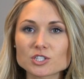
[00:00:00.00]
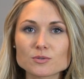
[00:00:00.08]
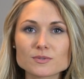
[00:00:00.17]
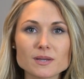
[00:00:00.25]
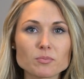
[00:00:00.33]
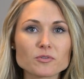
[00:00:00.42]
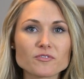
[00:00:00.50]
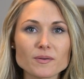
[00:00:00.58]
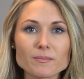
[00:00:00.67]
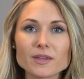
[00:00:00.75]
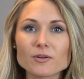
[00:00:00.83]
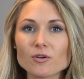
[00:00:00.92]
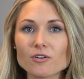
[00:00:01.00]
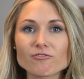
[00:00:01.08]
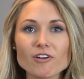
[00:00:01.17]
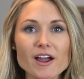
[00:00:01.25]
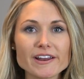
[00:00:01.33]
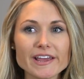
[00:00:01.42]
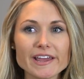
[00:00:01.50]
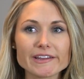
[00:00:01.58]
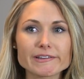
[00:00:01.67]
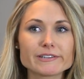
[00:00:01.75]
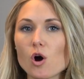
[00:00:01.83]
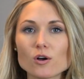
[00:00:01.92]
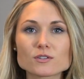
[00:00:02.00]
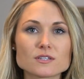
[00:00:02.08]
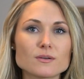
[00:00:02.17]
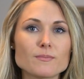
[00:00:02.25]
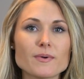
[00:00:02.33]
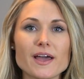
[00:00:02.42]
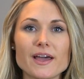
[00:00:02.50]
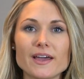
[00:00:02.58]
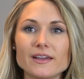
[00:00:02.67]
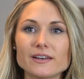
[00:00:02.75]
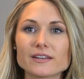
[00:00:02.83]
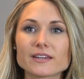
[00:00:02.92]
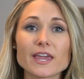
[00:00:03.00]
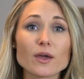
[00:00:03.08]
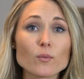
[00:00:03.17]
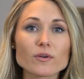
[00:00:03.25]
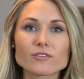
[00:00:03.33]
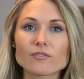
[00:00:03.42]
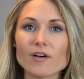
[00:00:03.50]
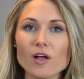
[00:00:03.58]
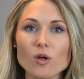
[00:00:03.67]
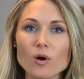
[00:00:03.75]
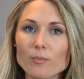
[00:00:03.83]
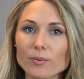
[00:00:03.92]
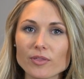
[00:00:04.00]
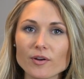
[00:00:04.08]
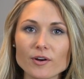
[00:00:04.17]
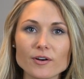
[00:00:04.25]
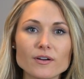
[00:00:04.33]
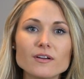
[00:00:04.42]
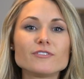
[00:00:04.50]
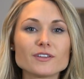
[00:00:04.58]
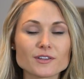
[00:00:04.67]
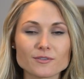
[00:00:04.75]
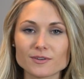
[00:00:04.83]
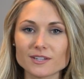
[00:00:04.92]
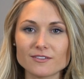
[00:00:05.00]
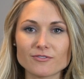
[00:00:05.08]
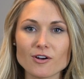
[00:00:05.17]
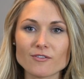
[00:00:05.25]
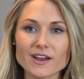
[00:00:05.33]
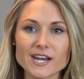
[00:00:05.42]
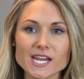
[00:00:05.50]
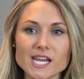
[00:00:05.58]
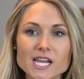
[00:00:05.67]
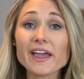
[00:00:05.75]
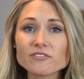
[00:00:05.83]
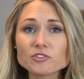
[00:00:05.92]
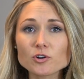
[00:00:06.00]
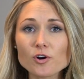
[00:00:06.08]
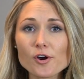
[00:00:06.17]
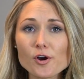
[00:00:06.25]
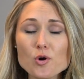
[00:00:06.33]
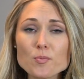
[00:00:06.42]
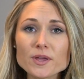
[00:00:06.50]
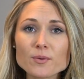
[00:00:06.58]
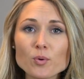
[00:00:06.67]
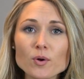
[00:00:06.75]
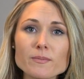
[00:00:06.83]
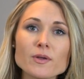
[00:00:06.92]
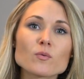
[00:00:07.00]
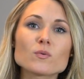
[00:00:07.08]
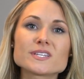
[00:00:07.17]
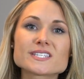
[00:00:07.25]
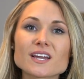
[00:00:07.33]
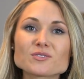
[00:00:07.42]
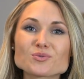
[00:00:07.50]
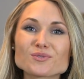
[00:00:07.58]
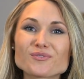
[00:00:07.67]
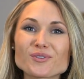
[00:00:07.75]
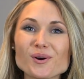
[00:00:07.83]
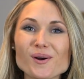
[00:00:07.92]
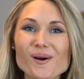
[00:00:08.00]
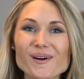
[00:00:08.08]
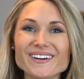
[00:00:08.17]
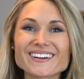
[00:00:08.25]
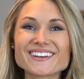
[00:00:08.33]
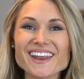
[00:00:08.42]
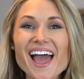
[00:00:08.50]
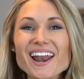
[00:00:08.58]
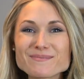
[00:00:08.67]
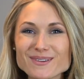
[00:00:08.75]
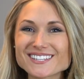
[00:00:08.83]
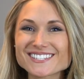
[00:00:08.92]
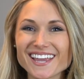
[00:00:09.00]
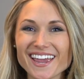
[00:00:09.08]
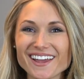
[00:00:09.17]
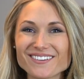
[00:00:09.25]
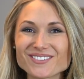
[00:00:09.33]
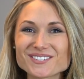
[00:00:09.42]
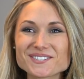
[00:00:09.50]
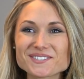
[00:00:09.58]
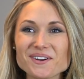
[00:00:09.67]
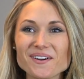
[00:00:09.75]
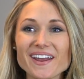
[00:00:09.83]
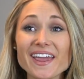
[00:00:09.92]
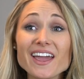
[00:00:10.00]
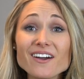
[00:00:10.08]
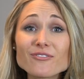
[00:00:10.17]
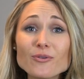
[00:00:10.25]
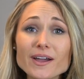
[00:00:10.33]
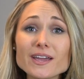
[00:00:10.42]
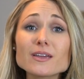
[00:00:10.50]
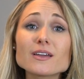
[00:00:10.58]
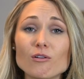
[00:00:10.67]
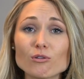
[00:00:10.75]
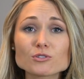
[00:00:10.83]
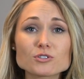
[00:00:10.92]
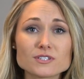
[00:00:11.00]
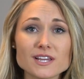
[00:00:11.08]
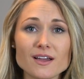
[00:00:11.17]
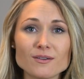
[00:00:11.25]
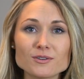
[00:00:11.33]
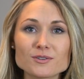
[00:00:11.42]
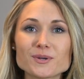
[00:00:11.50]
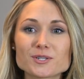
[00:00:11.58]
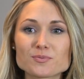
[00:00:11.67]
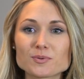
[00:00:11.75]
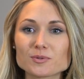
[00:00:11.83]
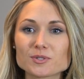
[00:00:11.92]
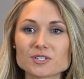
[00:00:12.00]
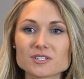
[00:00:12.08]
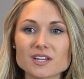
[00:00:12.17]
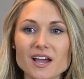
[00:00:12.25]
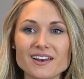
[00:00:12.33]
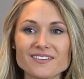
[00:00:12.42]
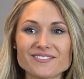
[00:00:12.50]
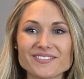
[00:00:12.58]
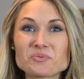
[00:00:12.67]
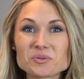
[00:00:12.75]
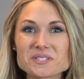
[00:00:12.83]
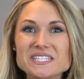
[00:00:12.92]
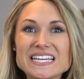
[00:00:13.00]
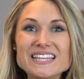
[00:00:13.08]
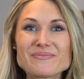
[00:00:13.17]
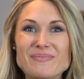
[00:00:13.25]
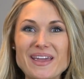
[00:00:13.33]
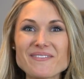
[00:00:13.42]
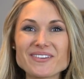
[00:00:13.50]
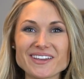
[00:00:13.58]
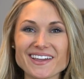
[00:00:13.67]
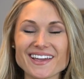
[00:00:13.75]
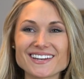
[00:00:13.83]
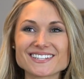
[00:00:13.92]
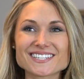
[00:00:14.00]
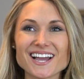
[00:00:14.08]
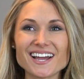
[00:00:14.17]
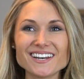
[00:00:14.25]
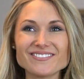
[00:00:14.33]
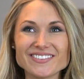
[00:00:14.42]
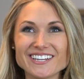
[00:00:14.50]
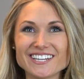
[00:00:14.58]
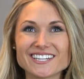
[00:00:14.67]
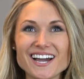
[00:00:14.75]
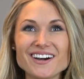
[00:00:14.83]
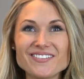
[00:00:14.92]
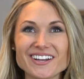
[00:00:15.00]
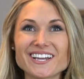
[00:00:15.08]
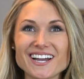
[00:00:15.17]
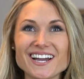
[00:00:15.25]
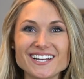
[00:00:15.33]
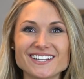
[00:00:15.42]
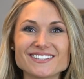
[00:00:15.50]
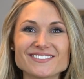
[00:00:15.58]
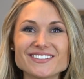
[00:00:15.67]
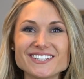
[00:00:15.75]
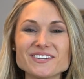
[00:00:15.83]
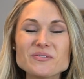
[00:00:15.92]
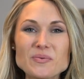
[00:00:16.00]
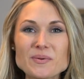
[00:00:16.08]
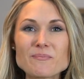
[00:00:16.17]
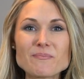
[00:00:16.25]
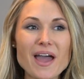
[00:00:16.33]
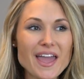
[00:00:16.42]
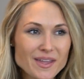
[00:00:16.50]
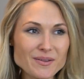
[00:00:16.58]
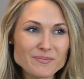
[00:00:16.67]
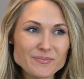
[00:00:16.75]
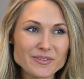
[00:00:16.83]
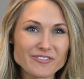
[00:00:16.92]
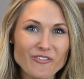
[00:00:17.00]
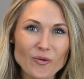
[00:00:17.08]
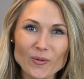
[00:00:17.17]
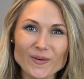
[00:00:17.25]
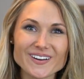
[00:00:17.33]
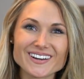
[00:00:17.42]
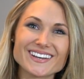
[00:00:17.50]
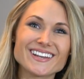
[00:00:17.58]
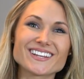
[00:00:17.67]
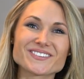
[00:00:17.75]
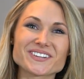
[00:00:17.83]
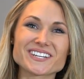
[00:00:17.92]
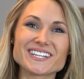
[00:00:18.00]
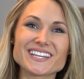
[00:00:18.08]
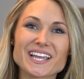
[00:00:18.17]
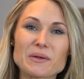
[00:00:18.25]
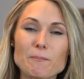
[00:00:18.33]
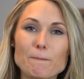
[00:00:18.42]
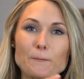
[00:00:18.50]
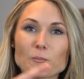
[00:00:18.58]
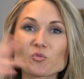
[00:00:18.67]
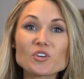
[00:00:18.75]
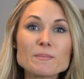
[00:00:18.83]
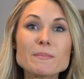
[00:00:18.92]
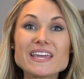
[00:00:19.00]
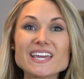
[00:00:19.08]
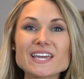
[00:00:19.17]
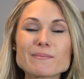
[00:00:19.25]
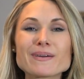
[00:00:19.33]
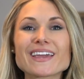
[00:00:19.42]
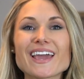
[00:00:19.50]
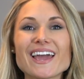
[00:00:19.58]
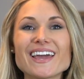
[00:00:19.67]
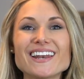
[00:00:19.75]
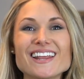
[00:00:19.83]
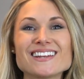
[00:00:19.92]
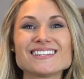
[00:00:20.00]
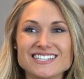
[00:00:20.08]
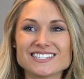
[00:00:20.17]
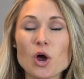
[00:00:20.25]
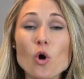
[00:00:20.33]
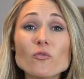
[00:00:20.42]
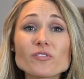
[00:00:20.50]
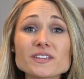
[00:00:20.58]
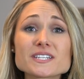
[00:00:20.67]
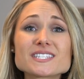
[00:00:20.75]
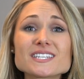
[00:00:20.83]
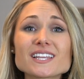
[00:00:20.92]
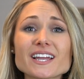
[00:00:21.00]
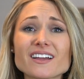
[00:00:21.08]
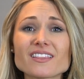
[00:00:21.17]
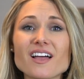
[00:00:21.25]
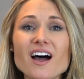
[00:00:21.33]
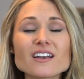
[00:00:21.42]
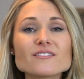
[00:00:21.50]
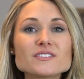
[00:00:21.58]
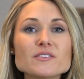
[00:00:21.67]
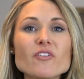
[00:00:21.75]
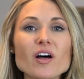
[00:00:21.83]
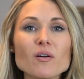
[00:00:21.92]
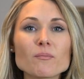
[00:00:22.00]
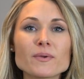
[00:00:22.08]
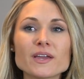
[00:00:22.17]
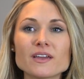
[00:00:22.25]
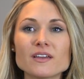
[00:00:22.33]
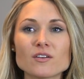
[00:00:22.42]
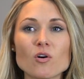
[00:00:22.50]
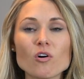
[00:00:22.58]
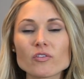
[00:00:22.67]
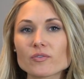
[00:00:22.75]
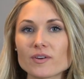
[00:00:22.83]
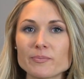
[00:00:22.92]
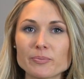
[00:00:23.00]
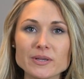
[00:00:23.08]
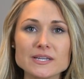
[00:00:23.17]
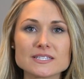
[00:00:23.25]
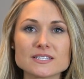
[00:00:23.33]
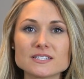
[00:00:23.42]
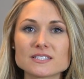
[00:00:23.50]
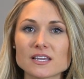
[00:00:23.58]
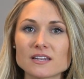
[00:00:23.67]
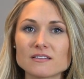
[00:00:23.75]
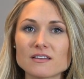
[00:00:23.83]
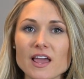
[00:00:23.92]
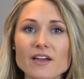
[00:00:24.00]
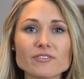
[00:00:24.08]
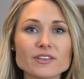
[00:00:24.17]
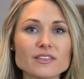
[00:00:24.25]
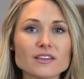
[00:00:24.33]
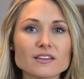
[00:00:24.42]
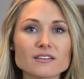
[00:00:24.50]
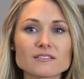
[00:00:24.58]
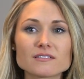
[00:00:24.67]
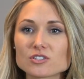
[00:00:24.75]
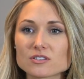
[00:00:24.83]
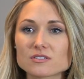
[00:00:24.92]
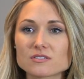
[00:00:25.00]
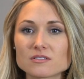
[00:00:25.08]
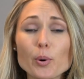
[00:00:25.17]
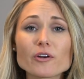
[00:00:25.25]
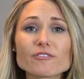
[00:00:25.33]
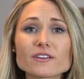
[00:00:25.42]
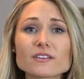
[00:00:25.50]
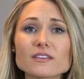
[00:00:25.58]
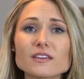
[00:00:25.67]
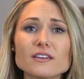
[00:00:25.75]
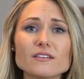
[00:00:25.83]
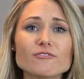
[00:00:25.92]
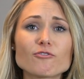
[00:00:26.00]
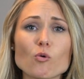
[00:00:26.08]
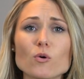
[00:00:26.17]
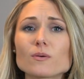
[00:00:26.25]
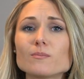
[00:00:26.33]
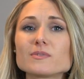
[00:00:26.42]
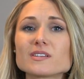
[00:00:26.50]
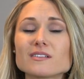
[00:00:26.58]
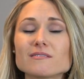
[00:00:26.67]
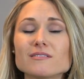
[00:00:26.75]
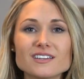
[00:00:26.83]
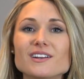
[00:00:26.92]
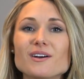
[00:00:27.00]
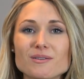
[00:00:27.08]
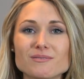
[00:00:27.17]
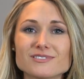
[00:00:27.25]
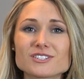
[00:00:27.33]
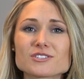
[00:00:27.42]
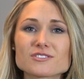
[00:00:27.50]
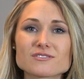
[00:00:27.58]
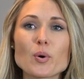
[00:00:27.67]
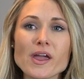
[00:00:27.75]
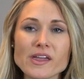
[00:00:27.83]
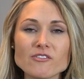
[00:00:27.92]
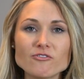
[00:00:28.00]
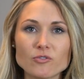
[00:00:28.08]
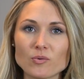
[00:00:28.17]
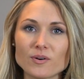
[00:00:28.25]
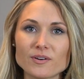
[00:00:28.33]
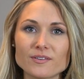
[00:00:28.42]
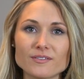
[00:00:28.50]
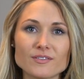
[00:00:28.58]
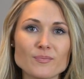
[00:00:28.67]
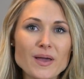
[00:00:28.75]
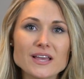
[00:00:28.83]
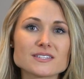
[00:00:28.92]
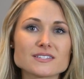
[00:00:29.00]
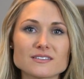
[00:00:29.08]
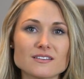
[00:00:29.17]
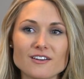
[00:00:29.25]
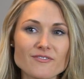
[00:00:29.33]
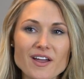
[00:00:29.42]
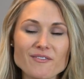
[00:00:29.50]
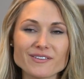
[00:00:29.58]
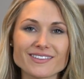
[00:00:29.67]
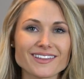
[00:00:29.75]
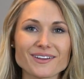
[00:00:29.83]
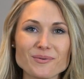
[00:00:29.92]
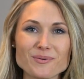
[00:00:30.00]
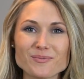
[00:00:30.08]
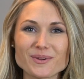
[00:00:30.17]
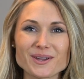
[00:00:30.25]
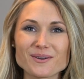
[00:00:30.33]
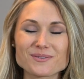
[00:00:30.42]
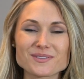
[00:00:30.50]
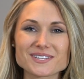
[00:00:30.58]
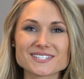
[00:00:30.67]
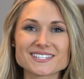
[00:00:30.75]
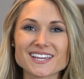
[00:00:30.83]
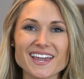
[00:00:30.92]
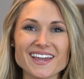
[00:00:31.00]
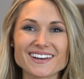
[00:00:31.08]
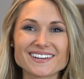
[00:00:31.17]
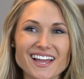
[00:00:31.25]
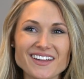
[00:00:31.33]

she was able to fit me in on a Friday, awesome, and can't wait to follow up with her. Feeling relief already. After our OB appointment, we scheduled for our anatomy scan, which is our halfway ultrasound, which will just kind of, we'll see the baby again. It's kind of like, oh my God, we met him before, and we're gonna like re-meet him again and hopefully see like a lot of development in all the right places and everything just perfectly formed, and, you know, just praying for the best of everything when we go to this scan.